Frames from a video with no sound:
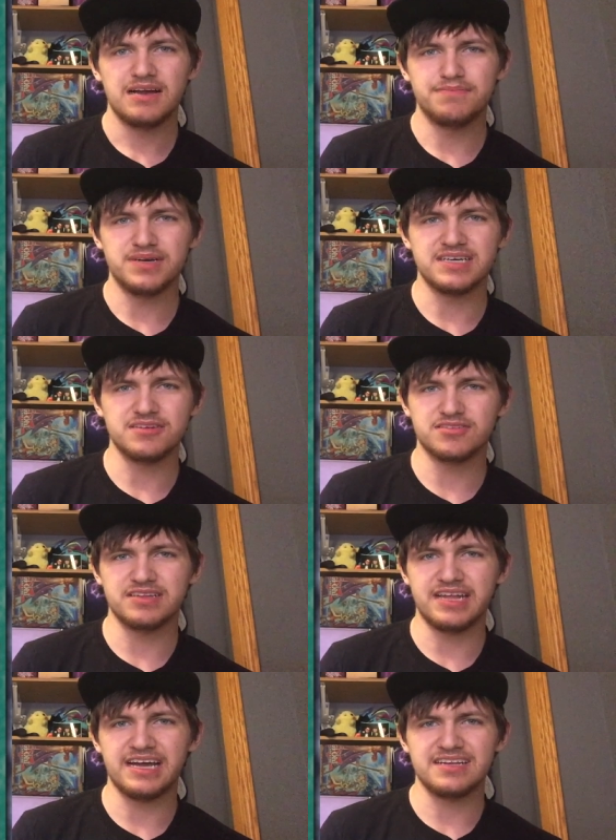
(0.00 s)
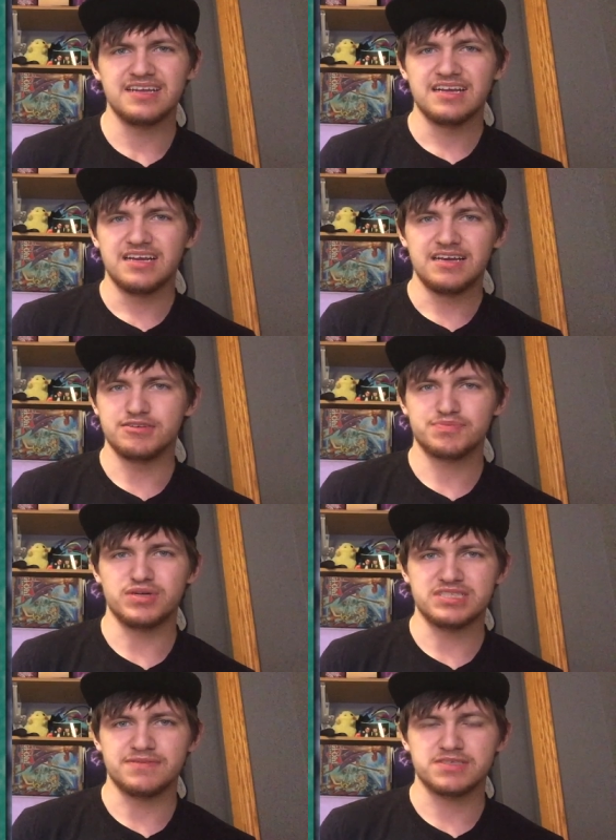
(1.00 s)
But other than that, it was
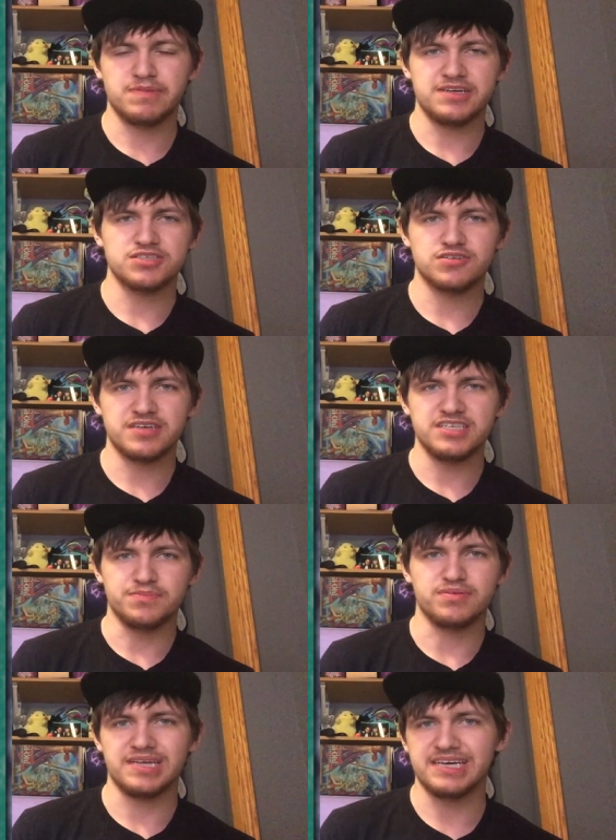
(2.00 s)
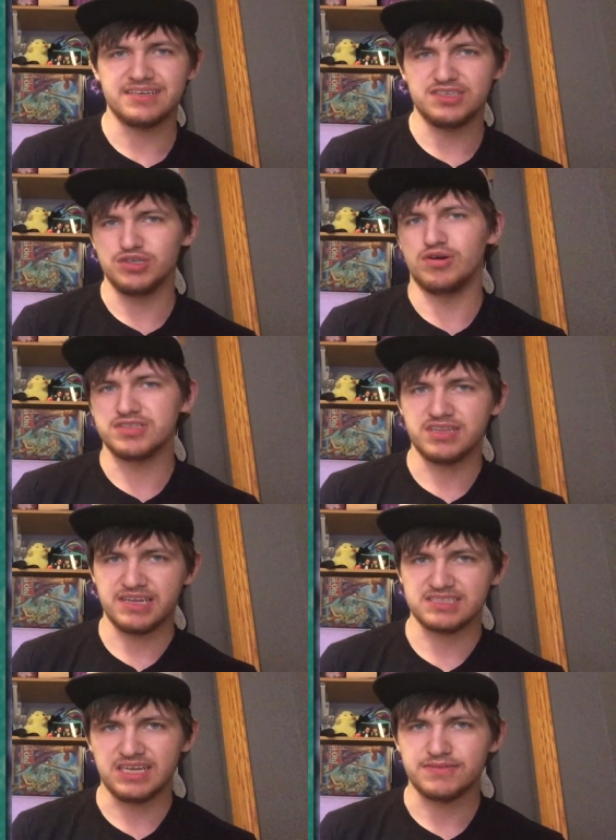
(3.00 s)
pretty self-explanatory. You play it, you go on to the
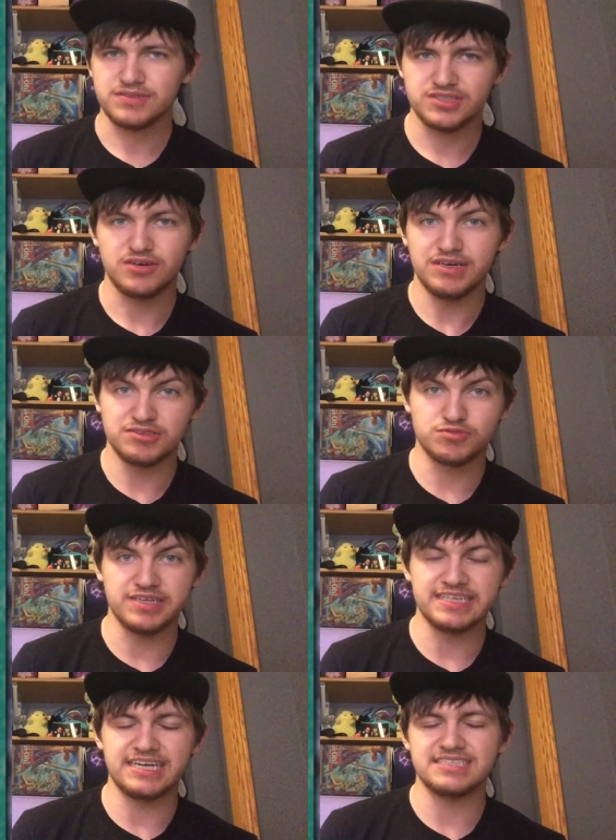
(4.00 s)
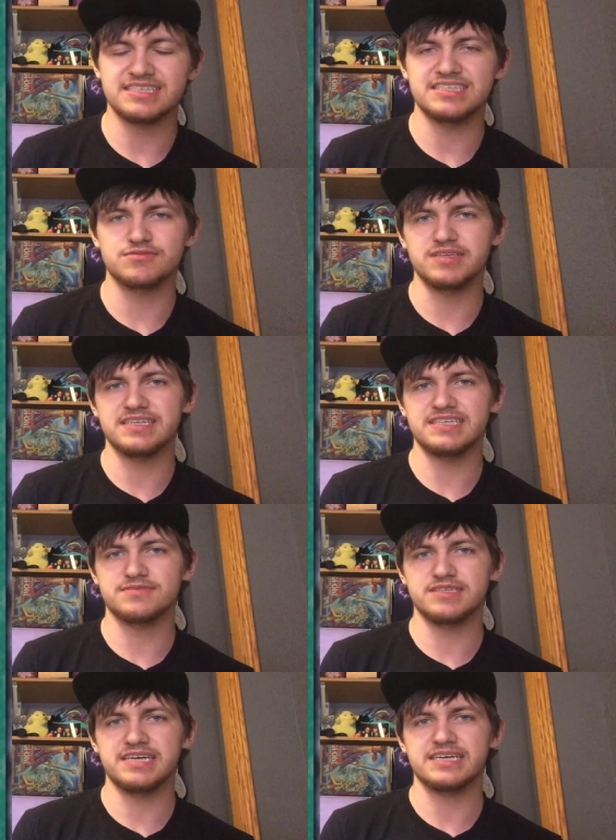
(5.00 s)
next level. So, it was really nice. It's really
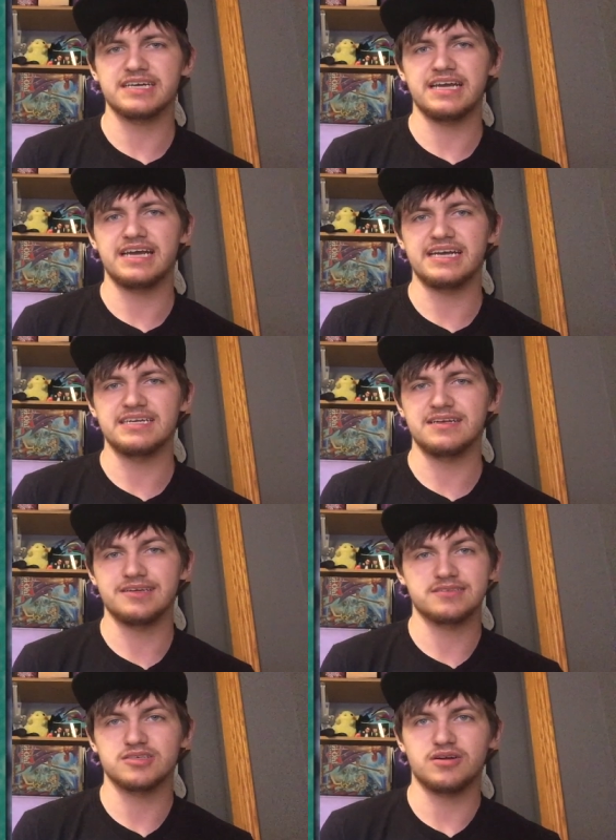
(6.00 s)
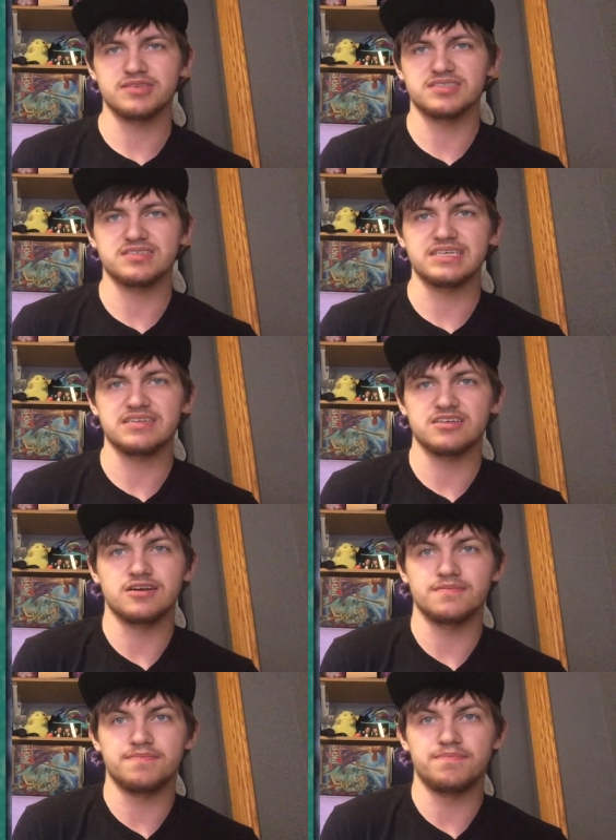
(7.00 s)
nice for the deck, and it's honestly
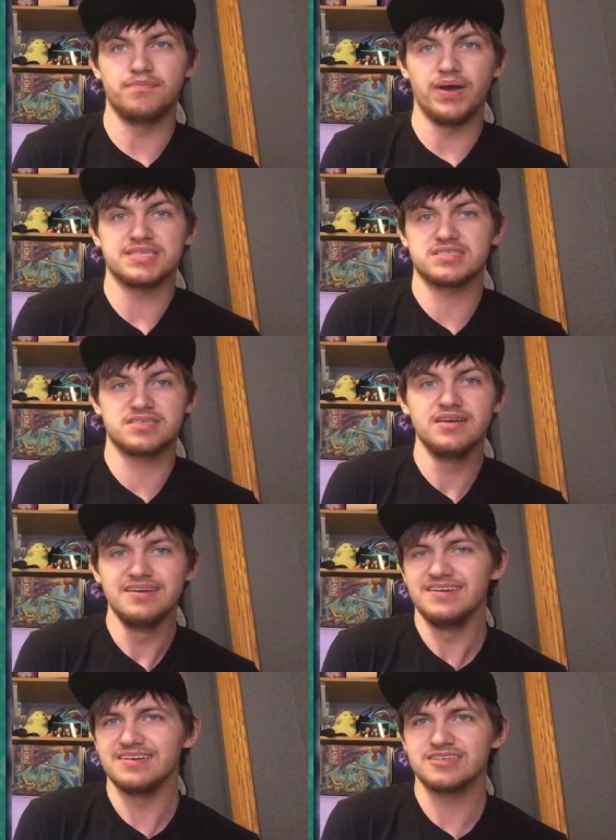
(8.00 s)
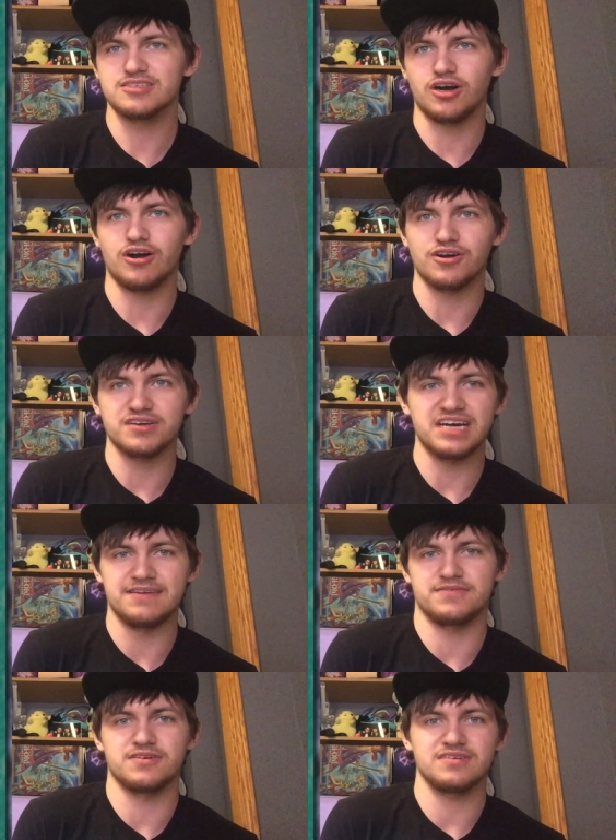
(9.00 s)
their best card
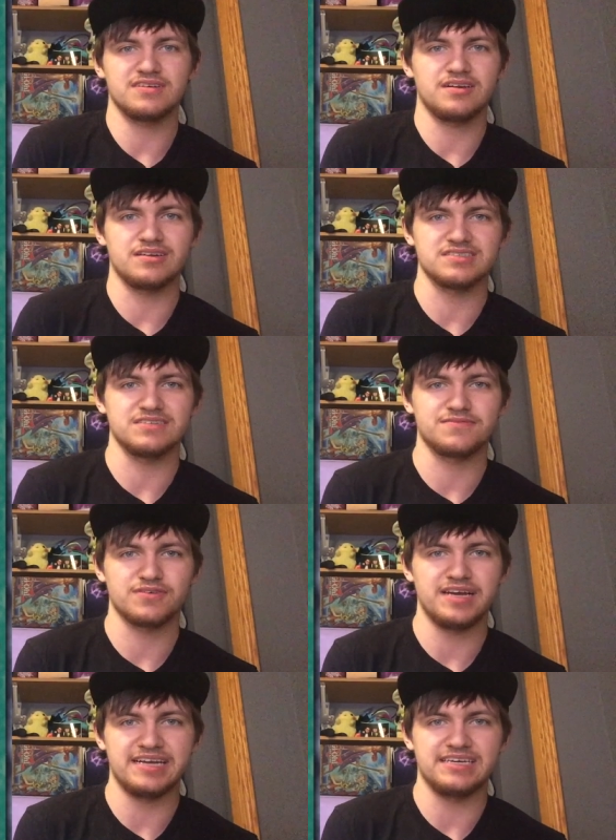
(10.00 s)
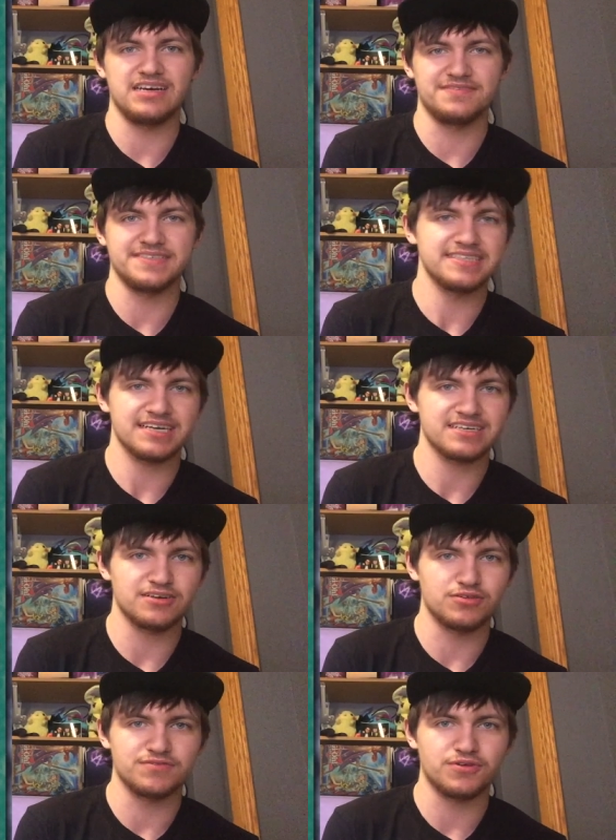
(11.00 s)
ever, honestly, for any LV deck
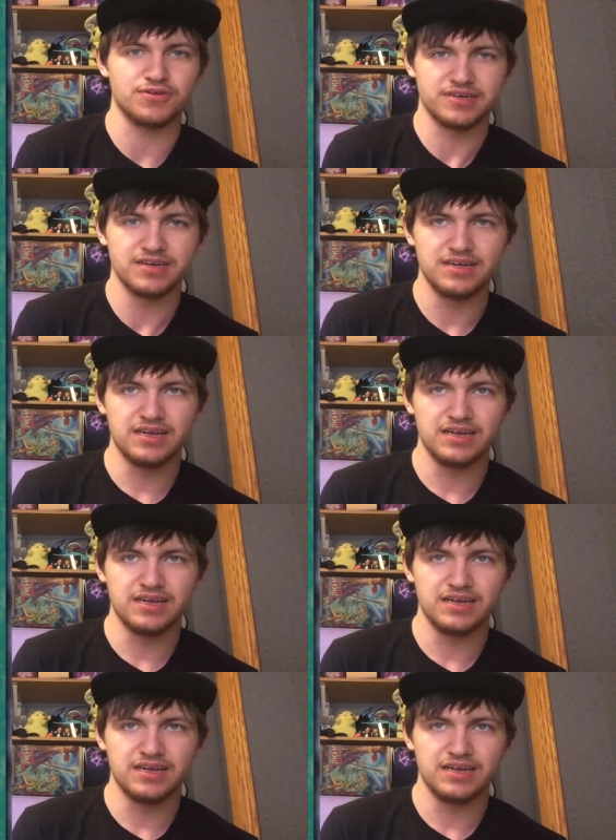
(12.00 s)
going forward.